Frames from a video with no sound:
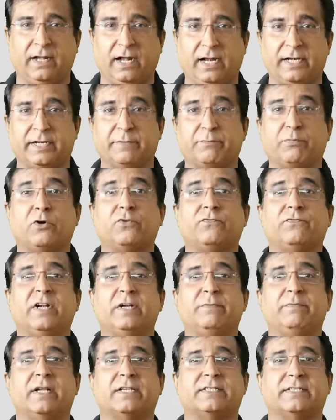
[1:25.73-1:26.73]
and report
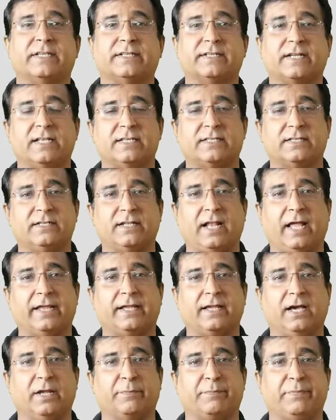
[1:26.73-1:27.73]
feedback signals
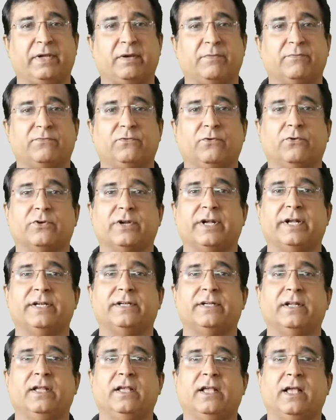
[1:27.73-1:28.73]
like RPM, flow
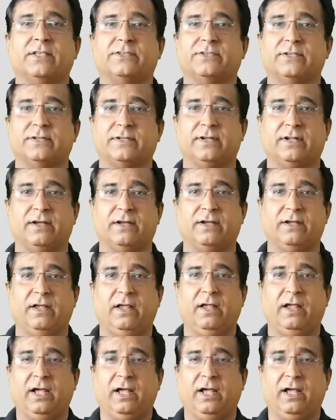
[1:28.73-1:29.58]
rate, etc.